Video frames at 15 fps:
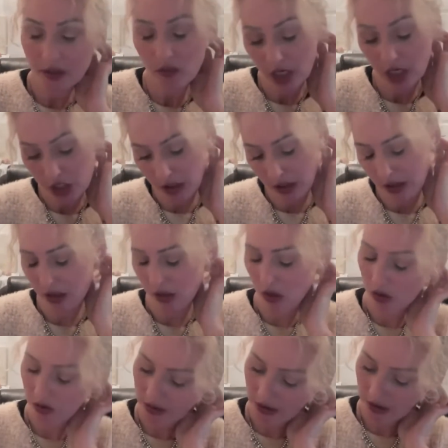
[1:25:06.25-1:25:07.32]
Russians and the
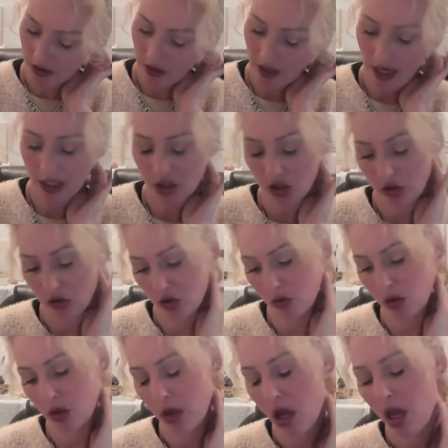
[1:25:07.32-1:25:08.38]
whole deal as
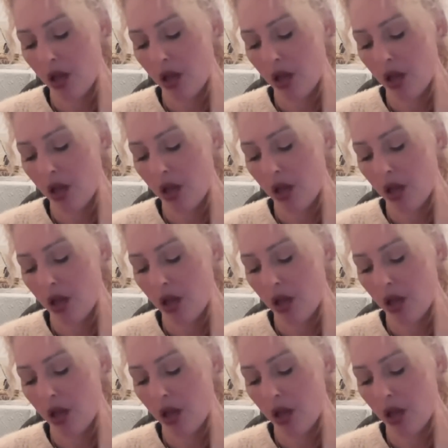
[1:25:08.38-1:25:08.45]
usual.